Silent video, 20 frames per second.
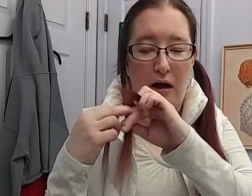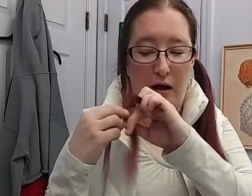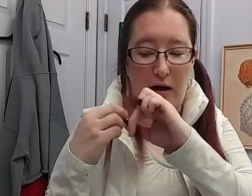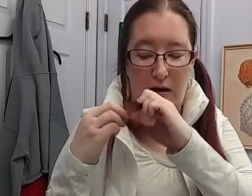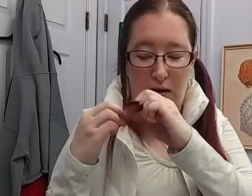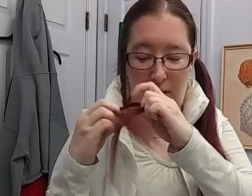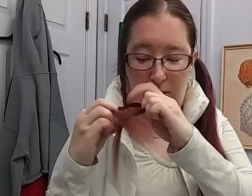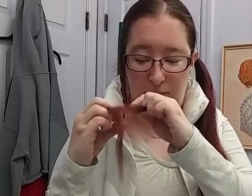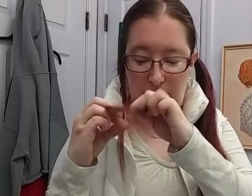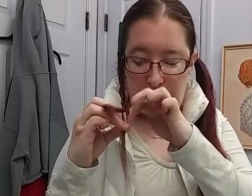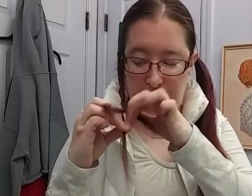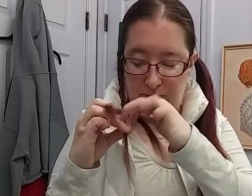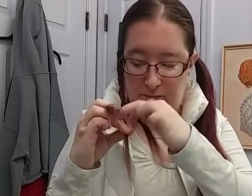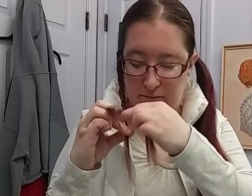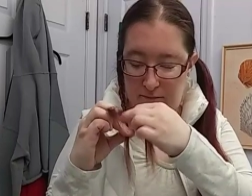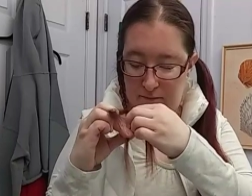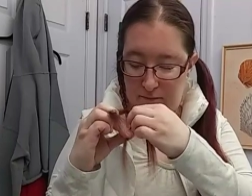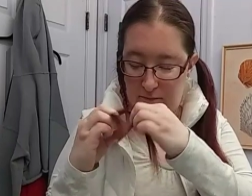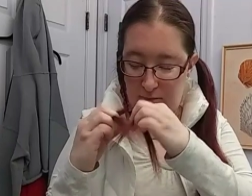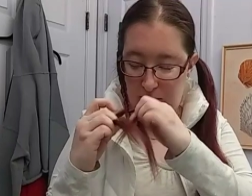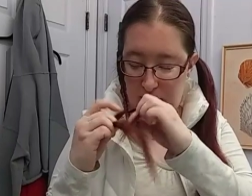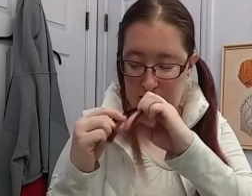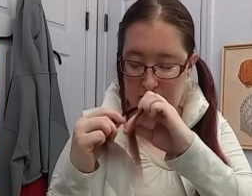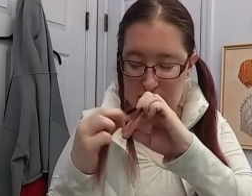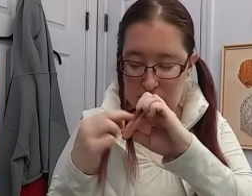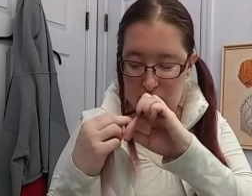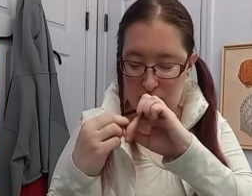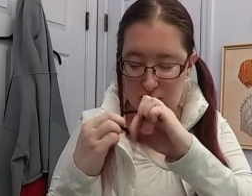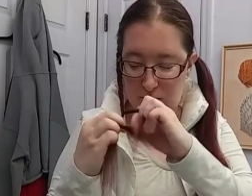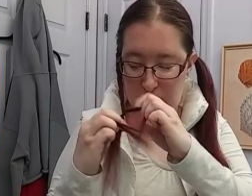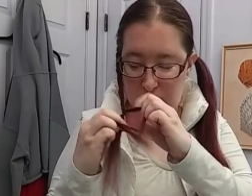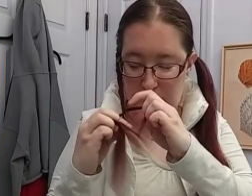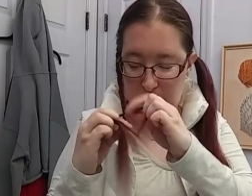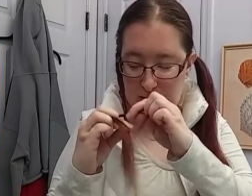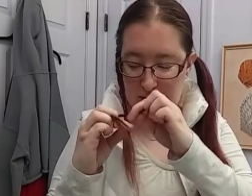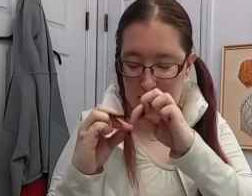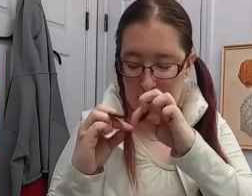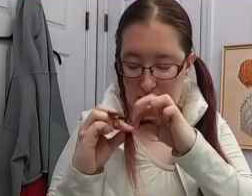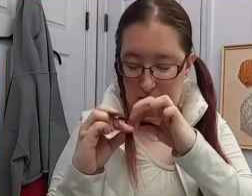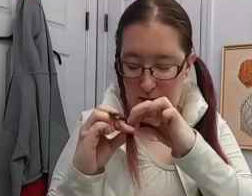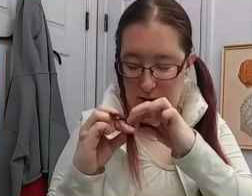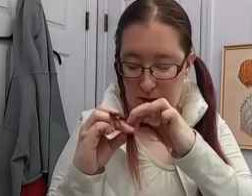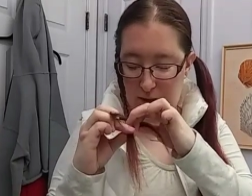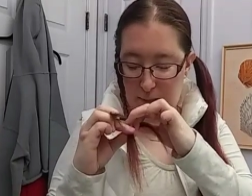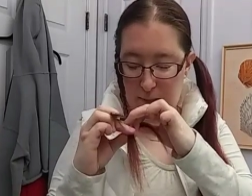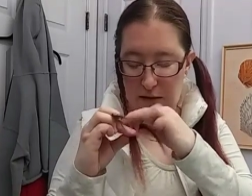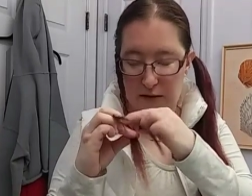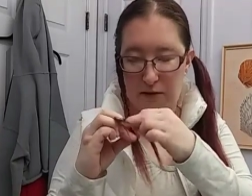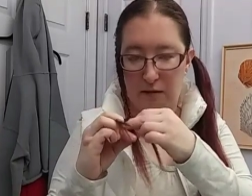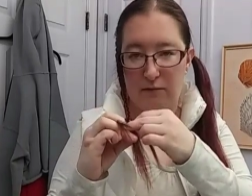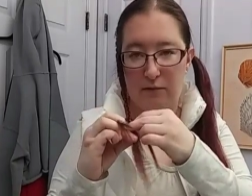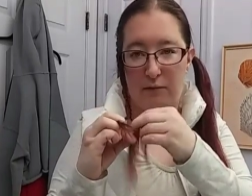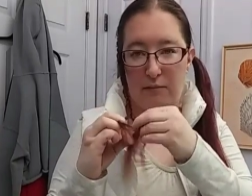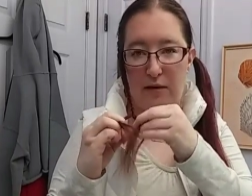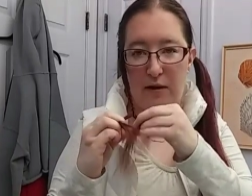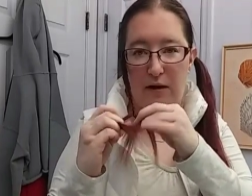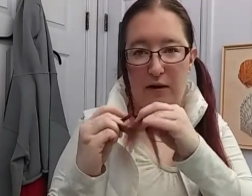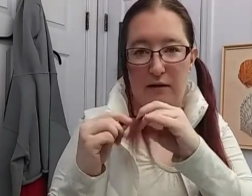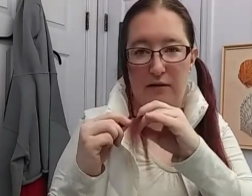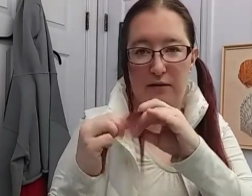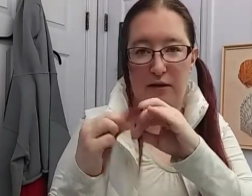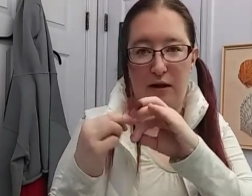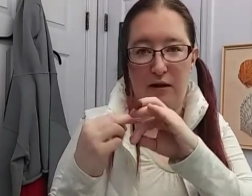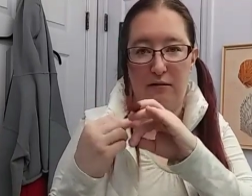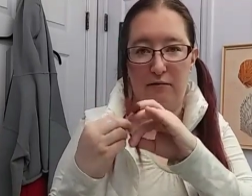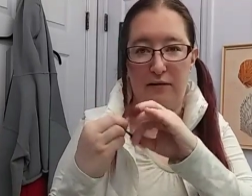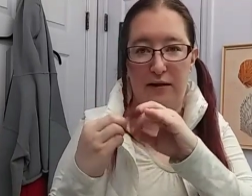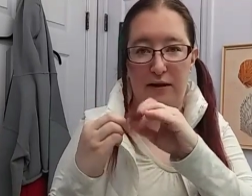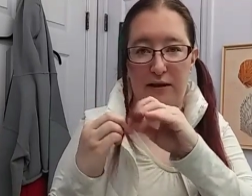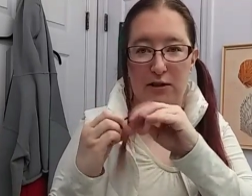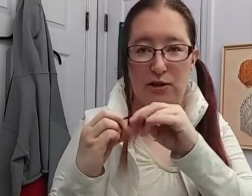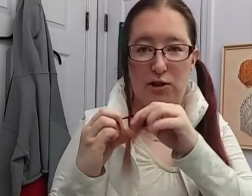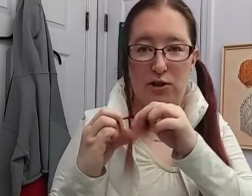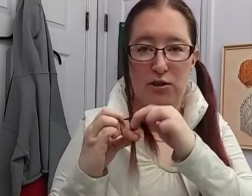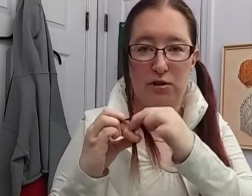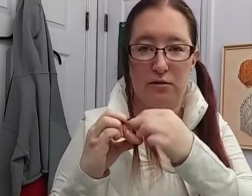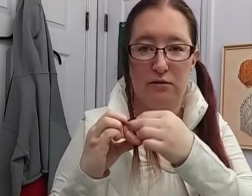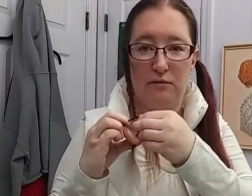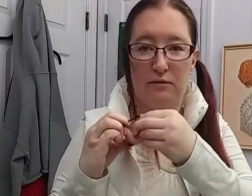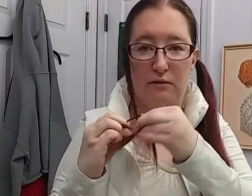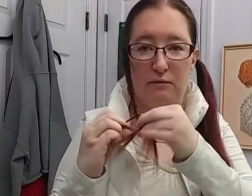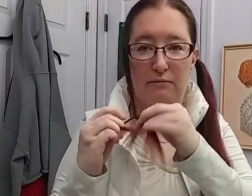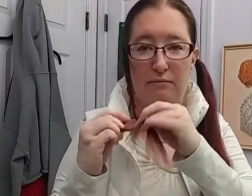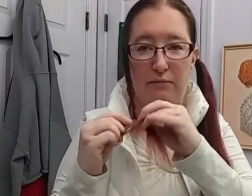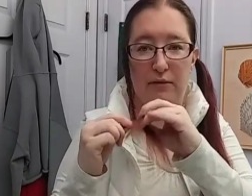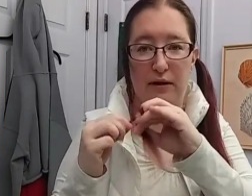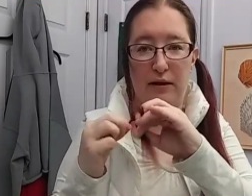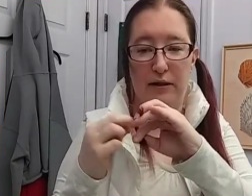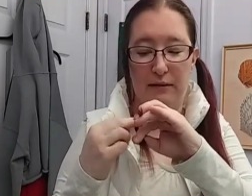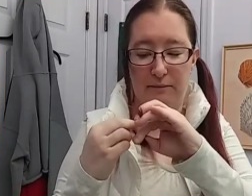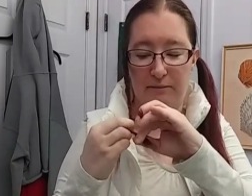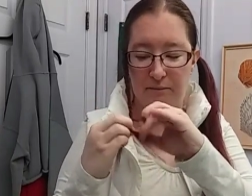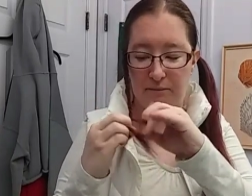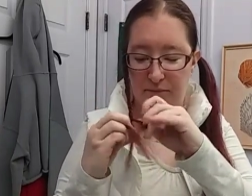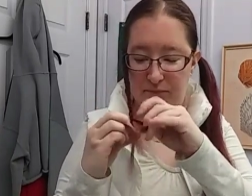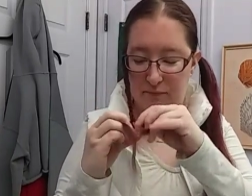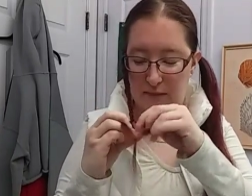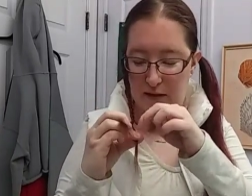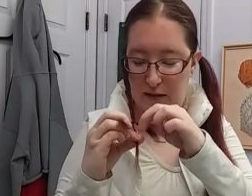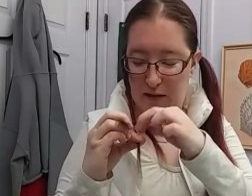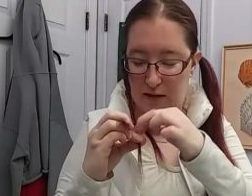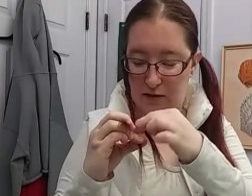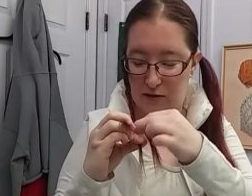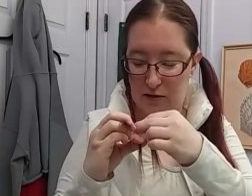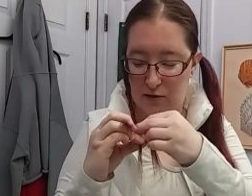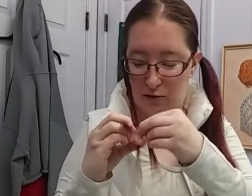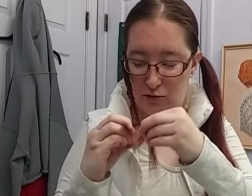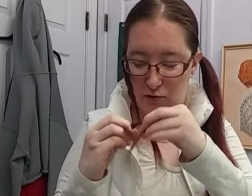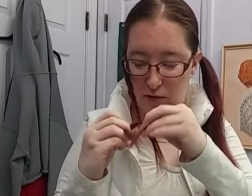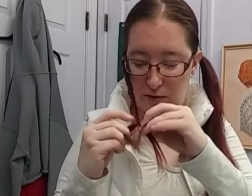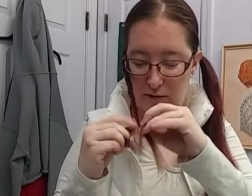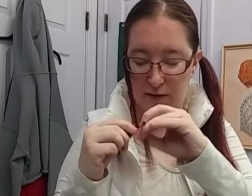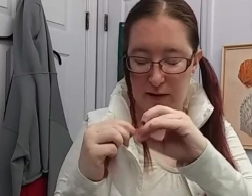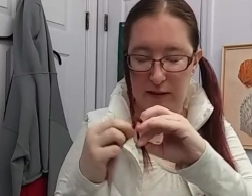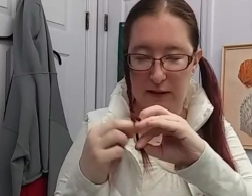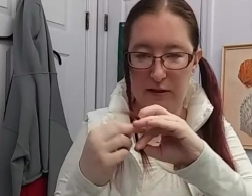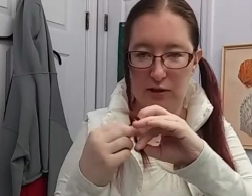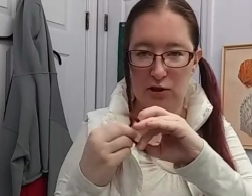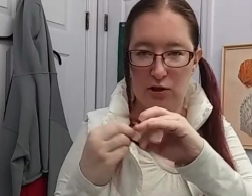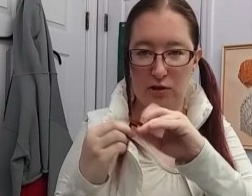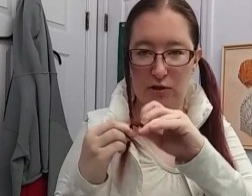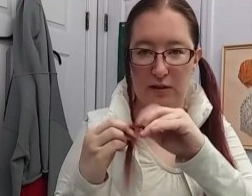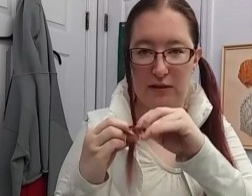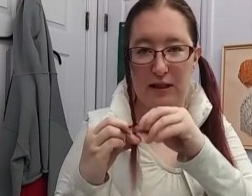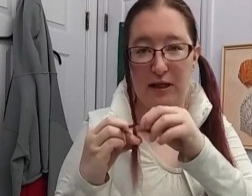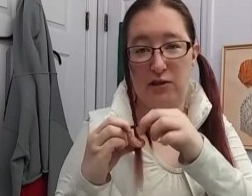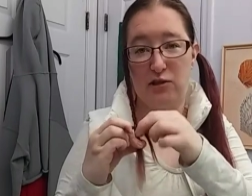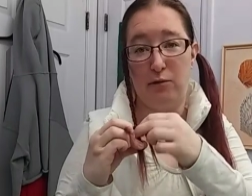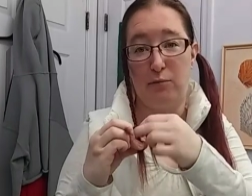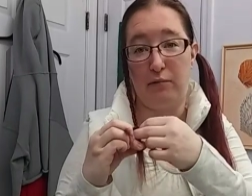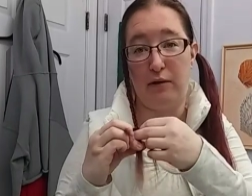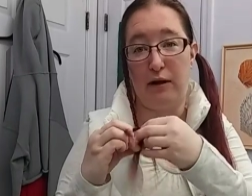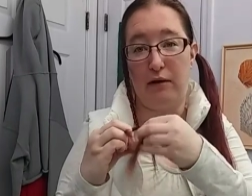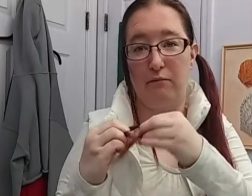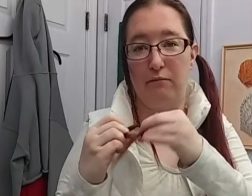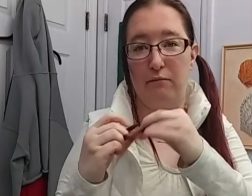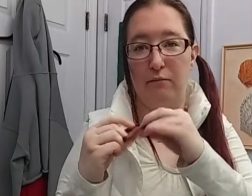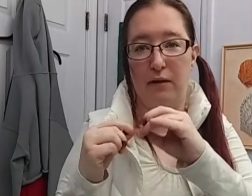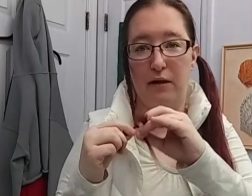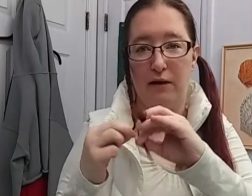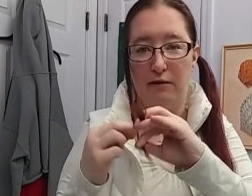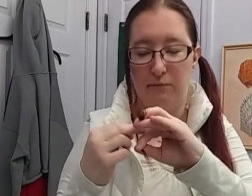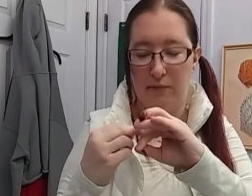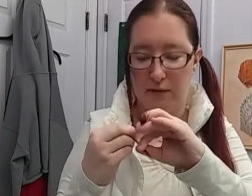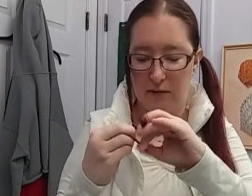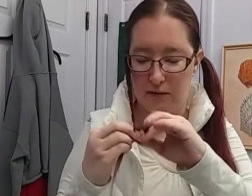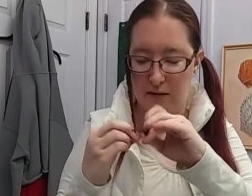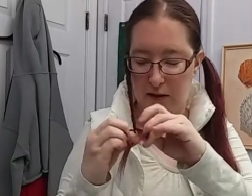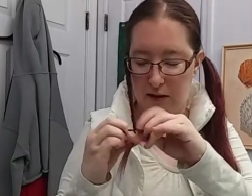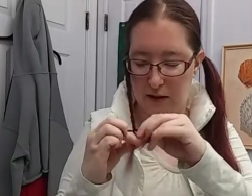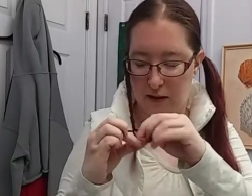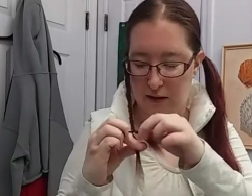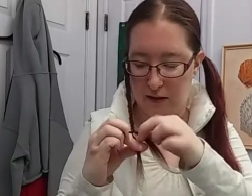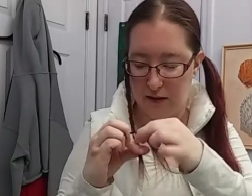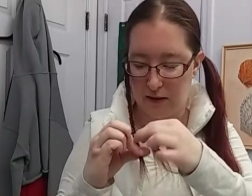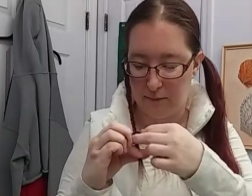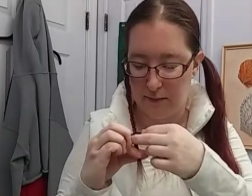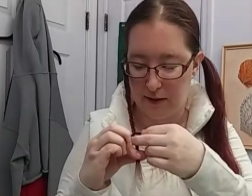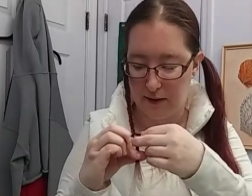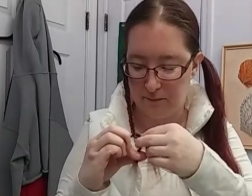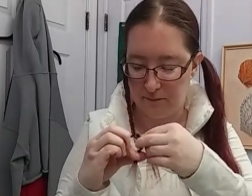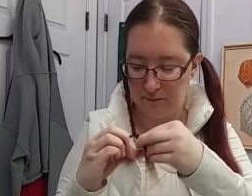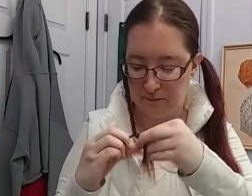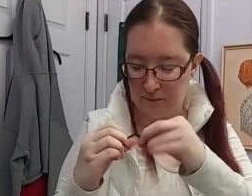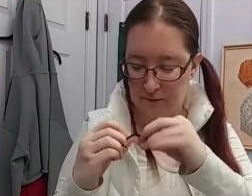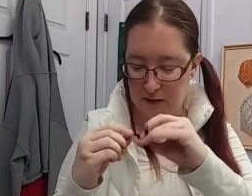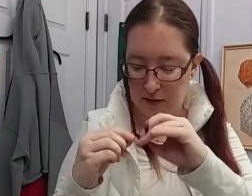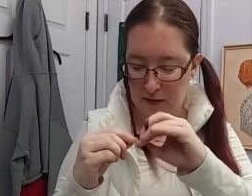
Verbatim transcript: Um, but it should work. And I'm also aware my hair is kind of reddish, but it's usually reddish. It's actually brown, but I've been dyeing it a bit.